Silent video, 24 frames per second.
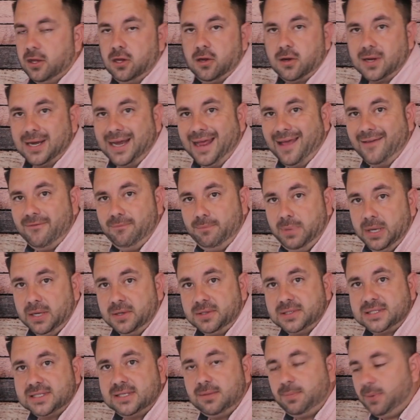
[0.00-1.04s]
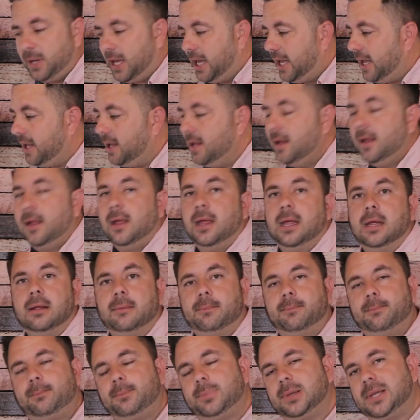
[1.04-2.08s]
You're going to have bills to pay.
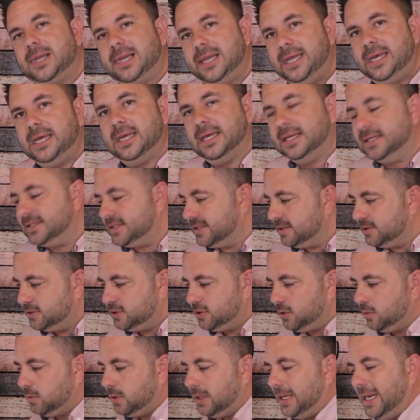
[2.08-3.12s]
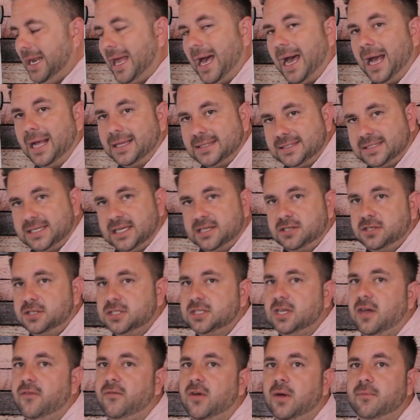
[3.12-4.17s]
Please do not set
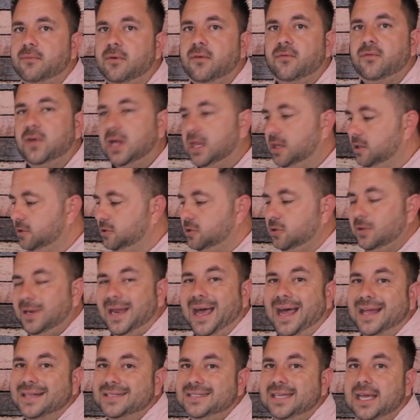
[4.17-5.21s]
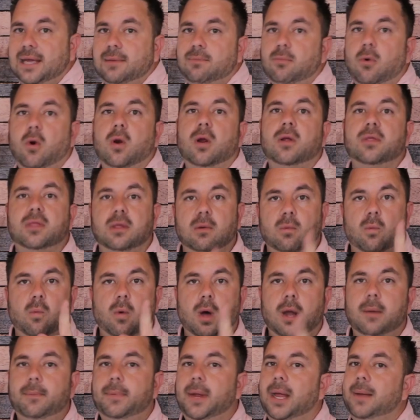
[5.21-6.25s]
yourself up for failure. Do not take more than
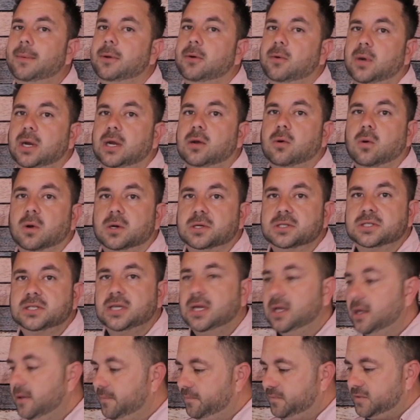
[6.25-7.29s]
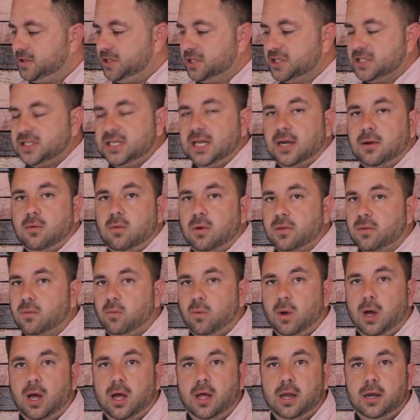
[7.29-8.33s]
1 payment recourse. Just stick with
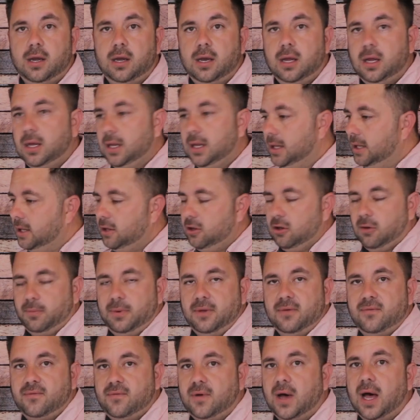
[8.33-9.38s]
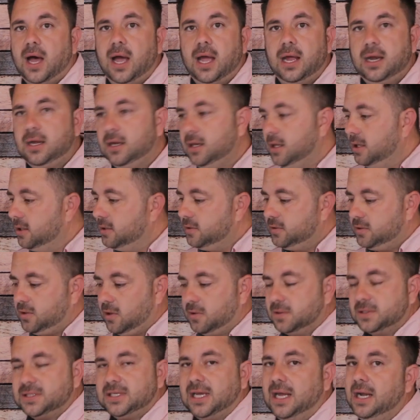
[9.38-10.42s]
1. You'll be fine.
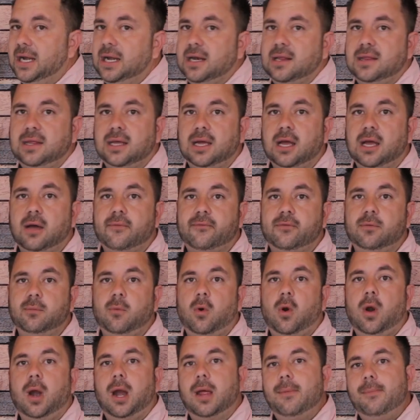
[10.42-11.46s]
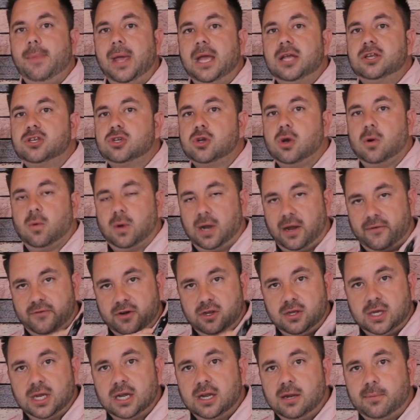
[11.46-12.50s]
Don't sign anything up for more, and make sure whenever you
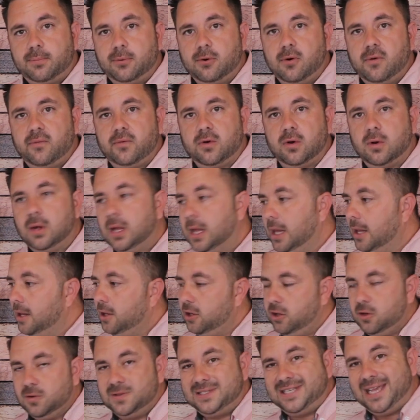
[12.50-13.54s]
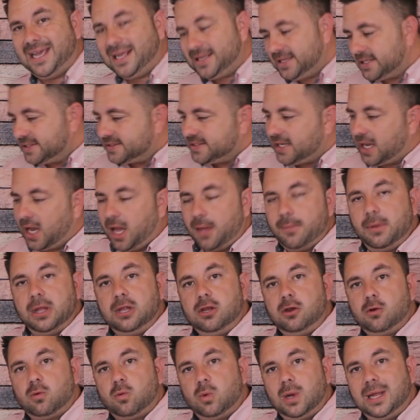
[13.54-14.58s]
get an approval, you take the time and
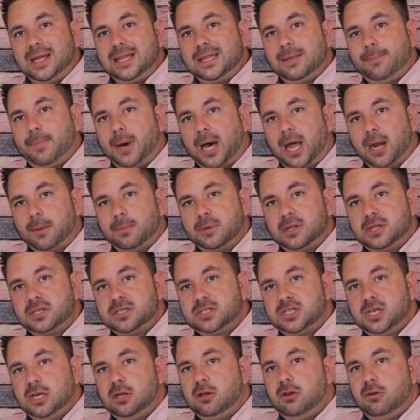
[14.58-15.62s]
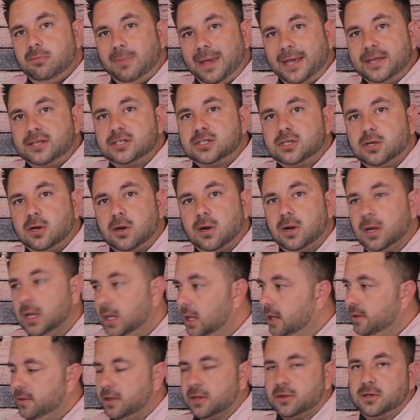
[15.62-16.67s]
you read the bottom of the sheet and you make sure
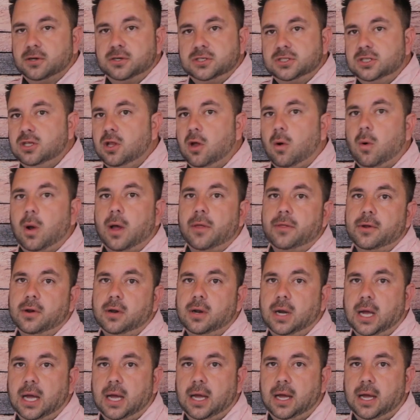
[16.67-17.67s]
that there's no other